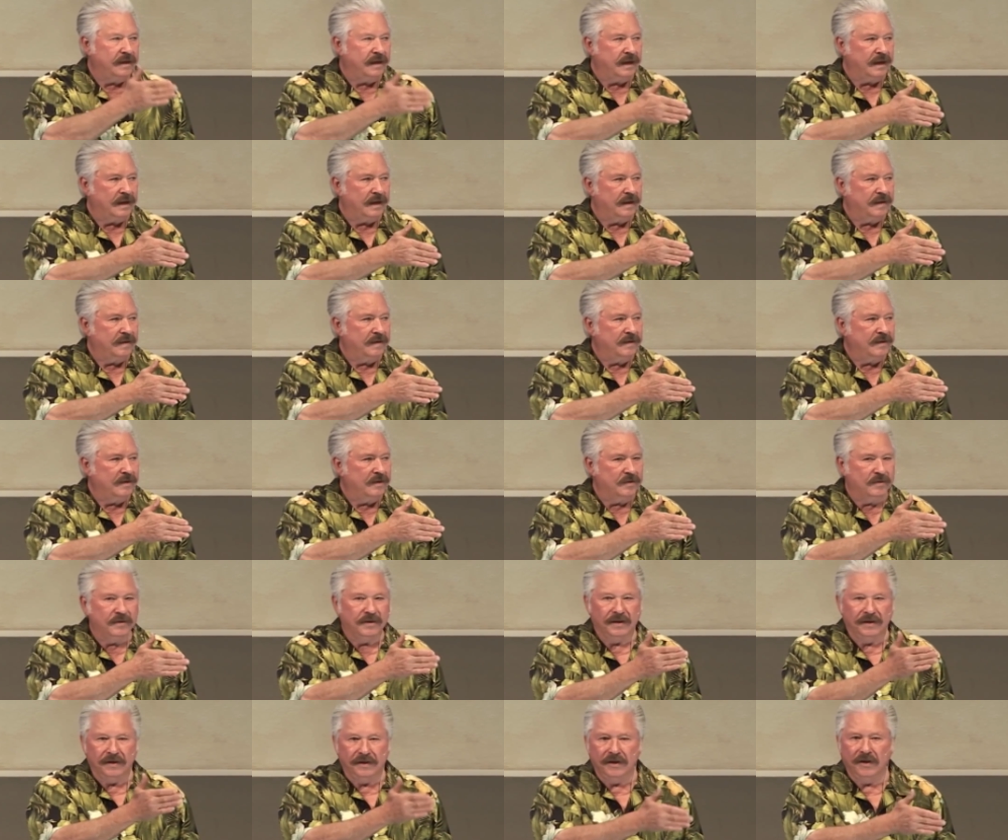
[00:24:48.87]
and
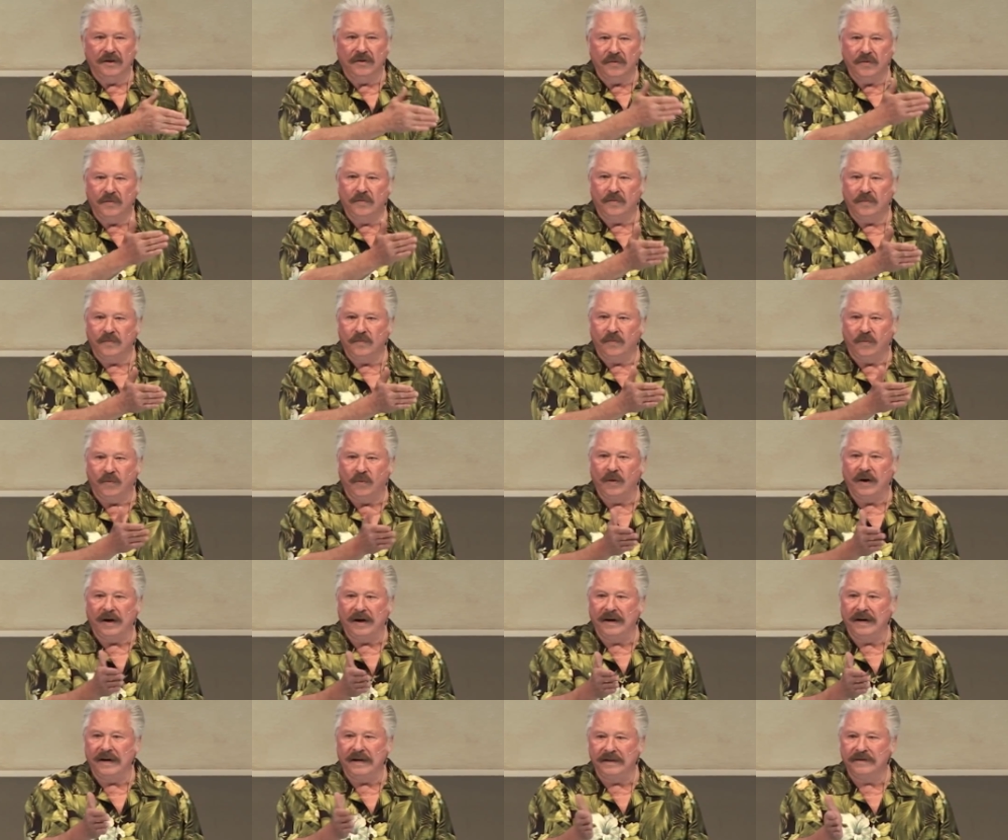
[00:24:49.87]
you can know
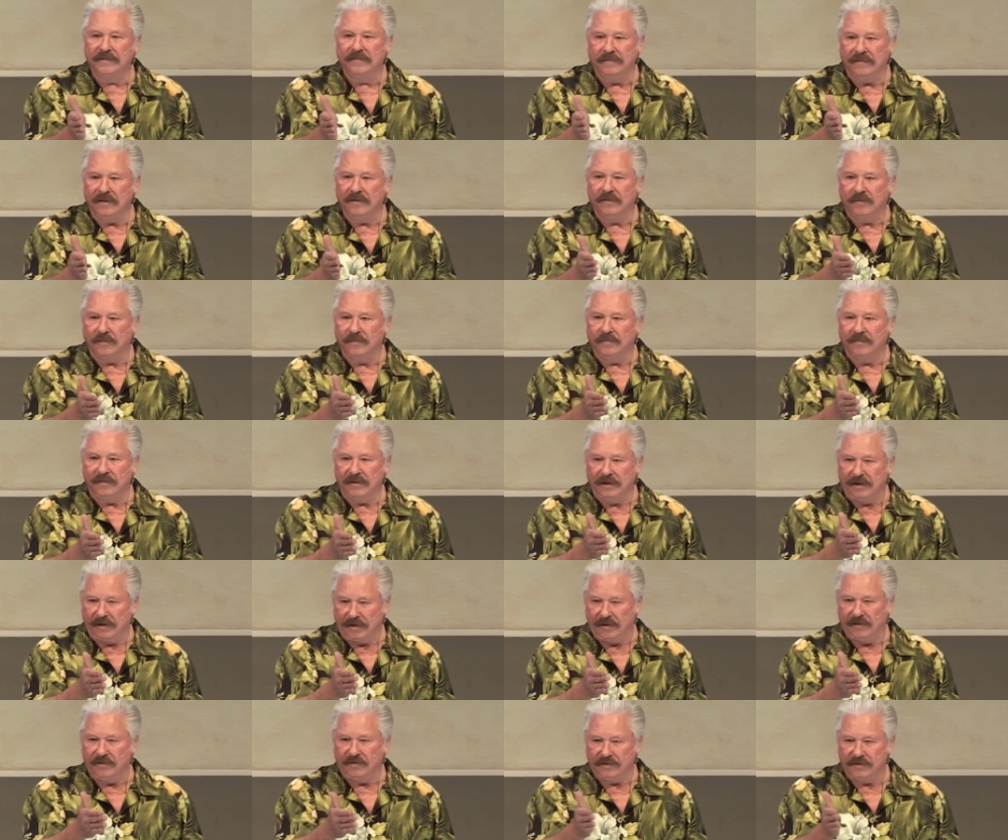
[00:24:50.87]
where it
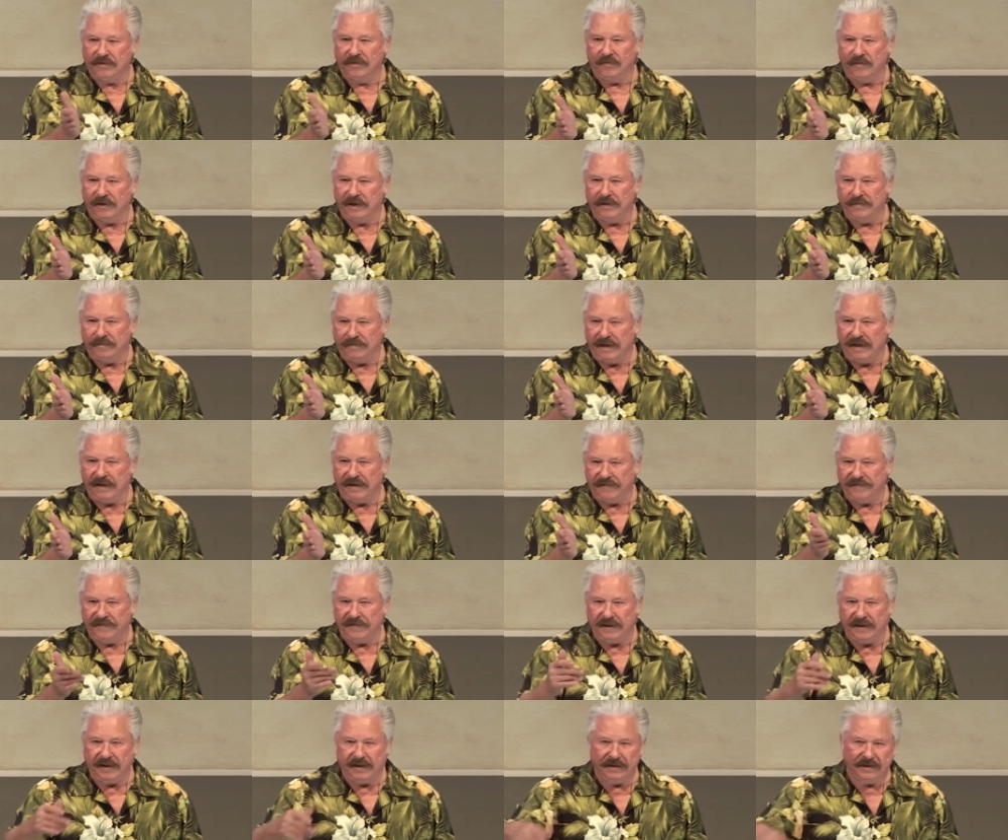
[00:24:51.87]
goes, what it
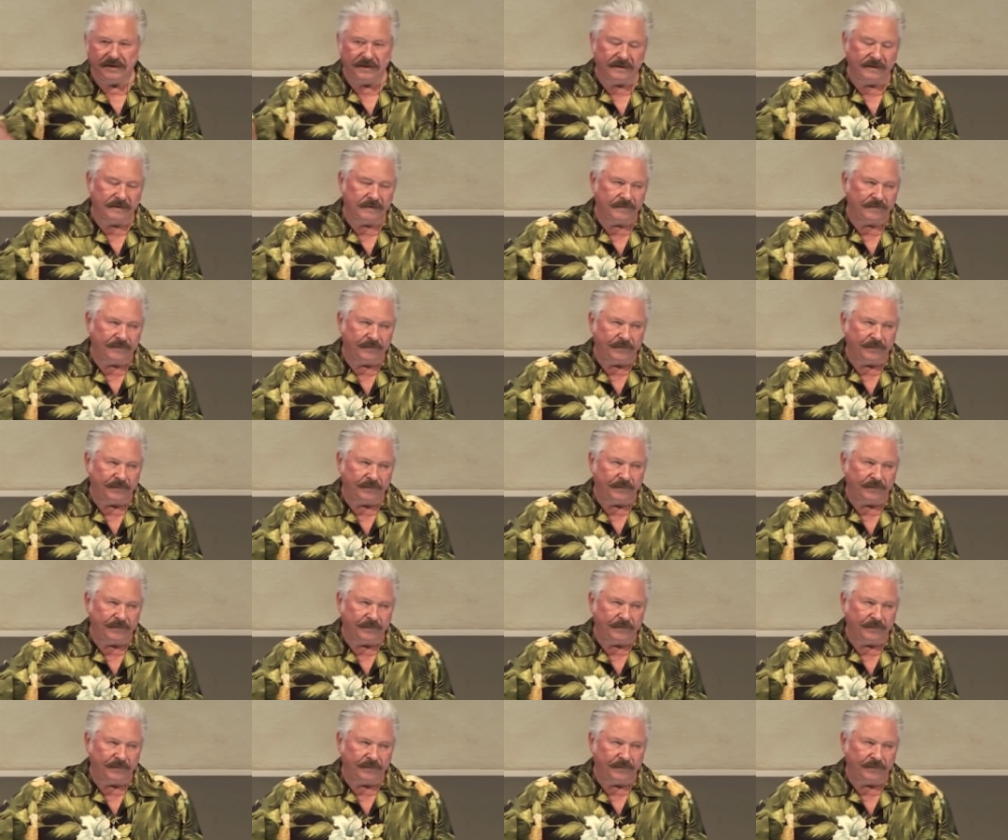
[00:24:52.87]
modifies.